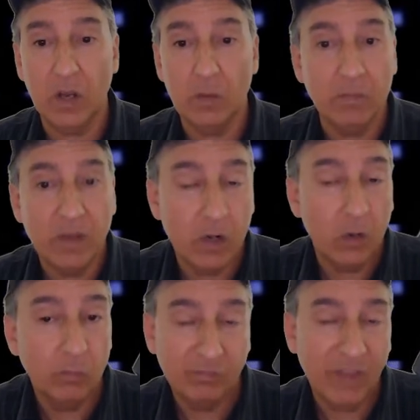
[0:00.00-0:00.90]
you
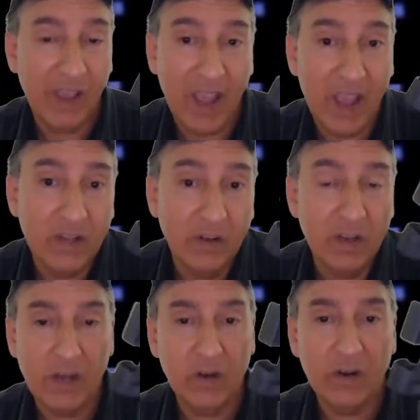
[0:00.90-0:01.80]
know, I
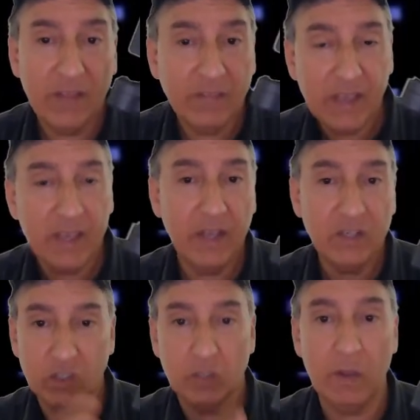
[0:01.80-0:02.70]
don't have that cash
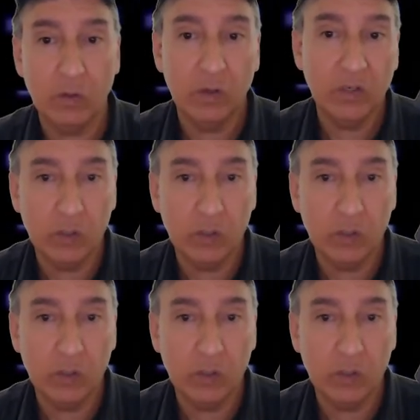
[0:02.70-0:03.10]
to spend on it.